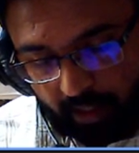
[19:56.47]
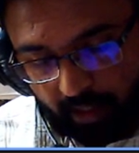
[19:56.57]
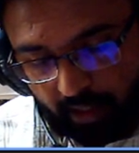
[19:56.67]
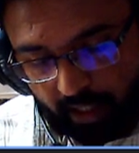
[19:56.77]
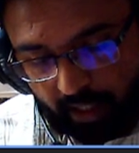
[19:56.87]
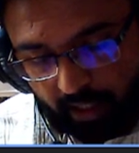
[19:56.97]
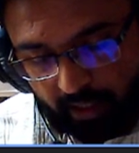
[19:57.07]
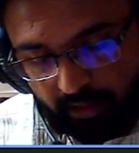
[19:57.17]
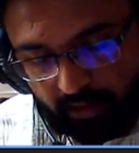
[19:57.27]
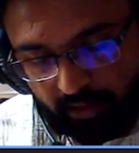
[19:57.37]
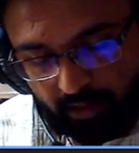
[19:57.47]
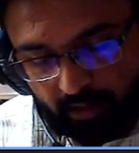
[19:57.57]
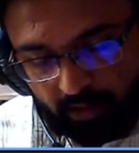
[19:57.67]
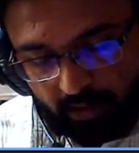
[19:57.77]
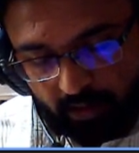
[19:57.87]
dealt is,
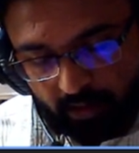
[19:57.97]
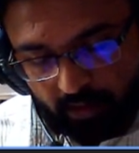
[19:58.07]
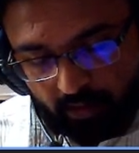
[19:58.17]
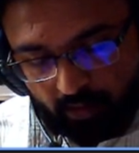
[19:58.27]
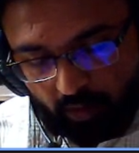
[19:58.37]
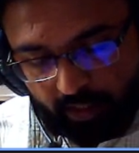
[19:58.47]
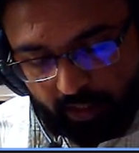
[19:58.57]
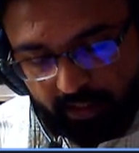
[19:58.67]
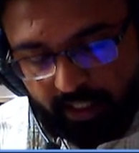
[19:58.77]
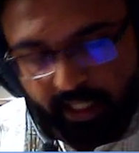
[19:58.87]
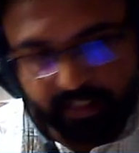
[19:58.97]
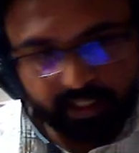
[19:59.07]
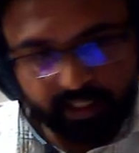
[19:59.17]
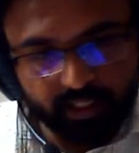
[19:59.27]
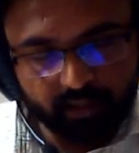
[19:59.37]
one is the density,
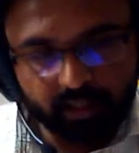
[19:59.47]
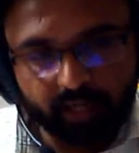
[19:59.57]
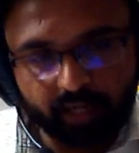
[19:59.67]
that we